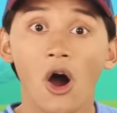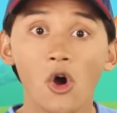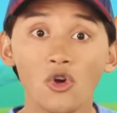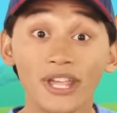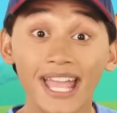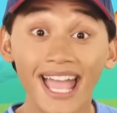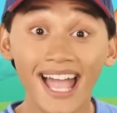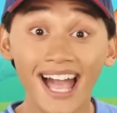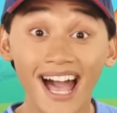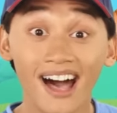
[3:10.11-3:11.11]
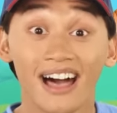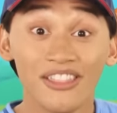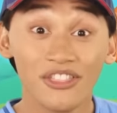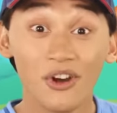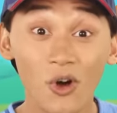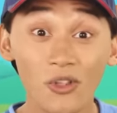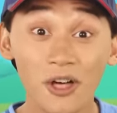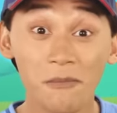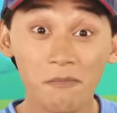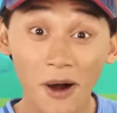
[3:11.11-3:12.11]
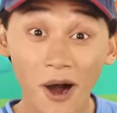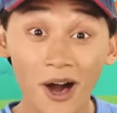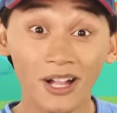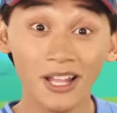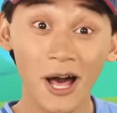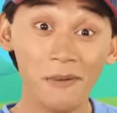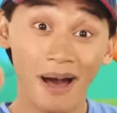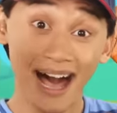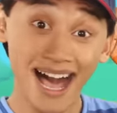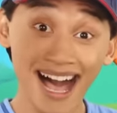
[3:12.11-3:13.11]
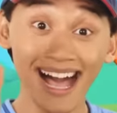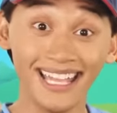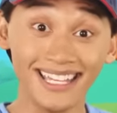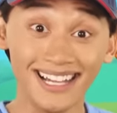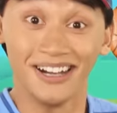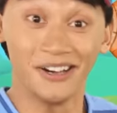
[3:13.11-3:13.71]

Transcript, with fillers: Oh yeah, throw the ball up high.